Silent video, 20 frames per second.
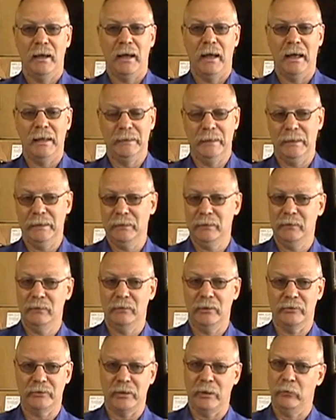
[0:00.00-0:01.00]
and then
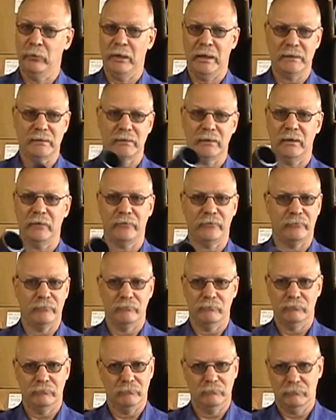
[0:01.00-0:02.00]
they'll say, well, that stuff
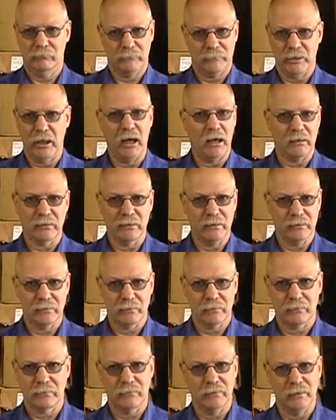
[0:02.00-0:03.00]
sucks.
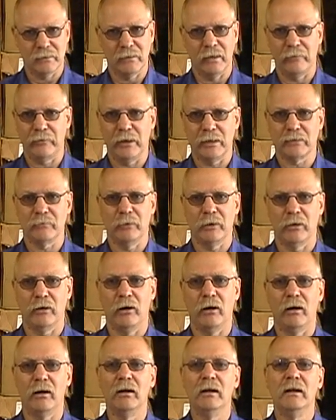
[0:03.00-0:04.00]
It's not flexible at
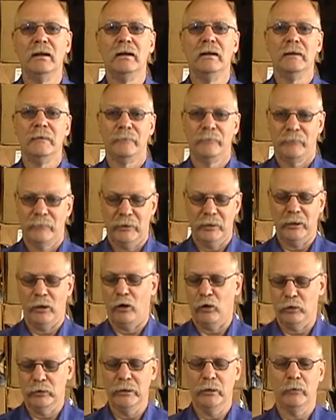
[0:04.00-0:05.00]
all. The
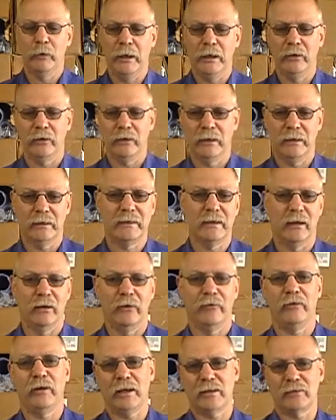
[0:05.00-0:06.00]
only way you're going to tell the
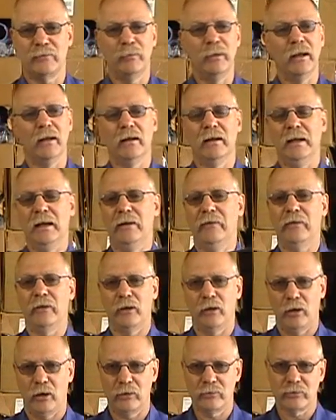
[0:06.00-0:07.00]
flexibility of the
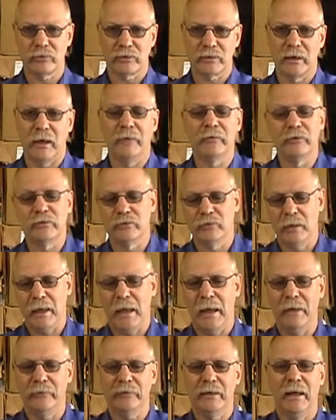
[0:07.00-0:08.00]
larger stuff is you
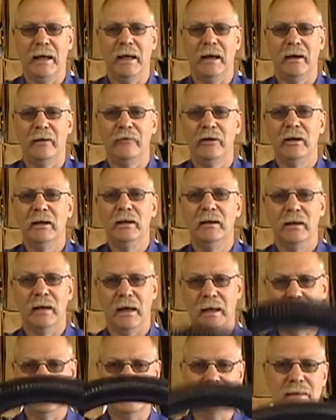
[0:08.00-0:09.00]
have to have
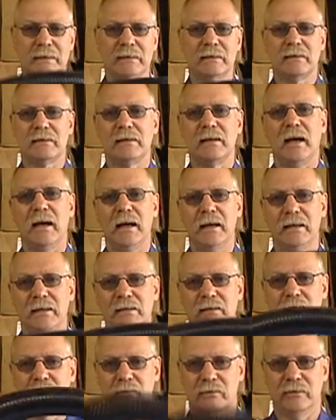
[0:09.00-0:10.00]
a decent
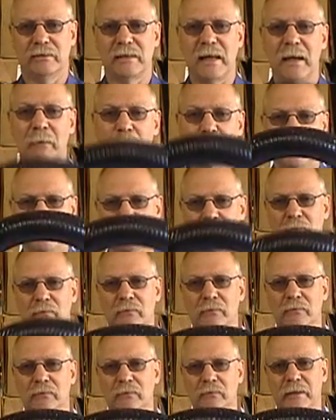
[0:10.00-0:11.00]
size sample,
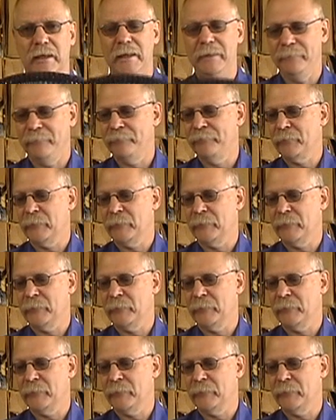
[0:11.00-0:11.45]
okay?